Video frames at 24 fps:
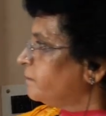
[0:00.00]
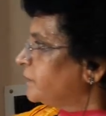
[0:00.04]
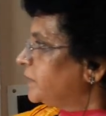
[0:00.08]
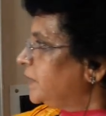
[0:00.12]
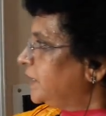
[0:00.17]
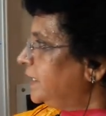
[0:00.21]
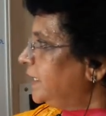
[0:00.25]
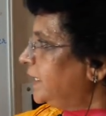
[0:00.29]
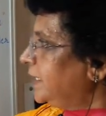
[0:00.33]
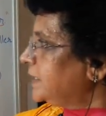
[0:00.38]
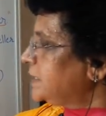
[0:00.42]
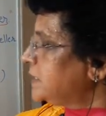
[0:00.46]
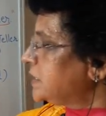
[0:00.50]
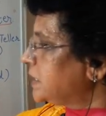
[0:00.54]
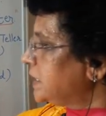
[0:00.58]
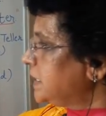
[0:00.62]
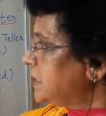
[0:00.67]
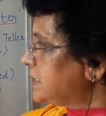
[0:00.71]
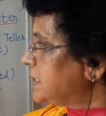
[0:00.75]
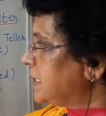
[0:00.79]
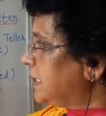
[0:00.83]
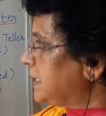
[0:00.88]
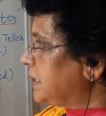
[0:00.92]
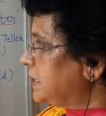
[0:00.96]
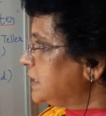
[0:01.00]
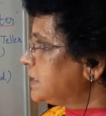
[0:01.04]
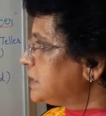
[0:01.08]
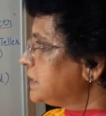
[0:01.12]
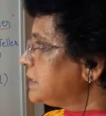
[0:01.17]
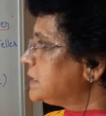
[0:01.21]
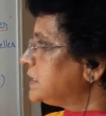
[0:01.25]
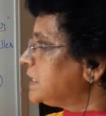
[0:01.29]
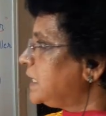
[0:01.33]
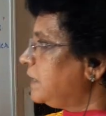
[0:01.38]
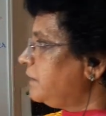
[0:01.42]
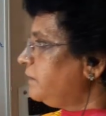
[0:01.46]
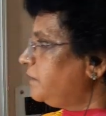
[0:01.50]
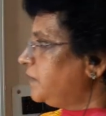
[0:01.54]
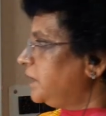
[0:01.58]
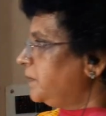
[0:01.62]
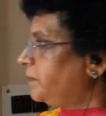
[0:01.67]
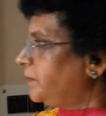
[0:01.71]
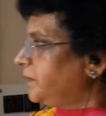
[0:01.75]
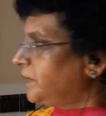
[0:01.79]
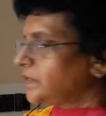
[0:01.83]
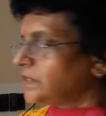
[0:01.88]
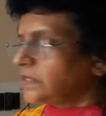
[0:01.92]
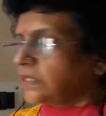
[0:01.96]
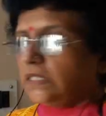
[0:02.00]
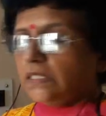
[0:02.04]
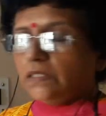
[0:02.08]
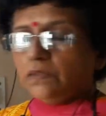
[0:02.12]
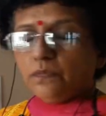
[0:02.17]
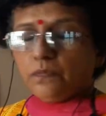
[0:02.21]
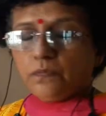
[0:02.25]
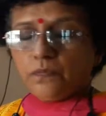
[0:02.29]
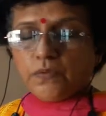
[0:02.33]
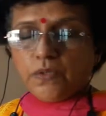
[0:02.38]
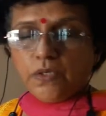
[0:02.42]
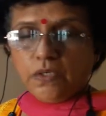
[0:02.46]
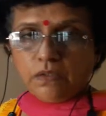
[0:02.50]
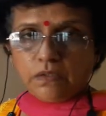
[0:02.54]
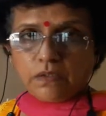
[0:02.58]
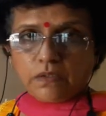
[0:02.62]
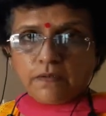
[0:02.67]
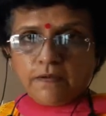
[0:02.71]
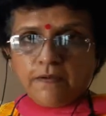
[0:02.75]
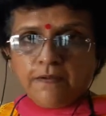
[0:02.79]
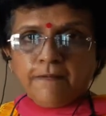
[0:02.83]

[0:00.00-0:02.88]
The next is that is the safe deposit vault.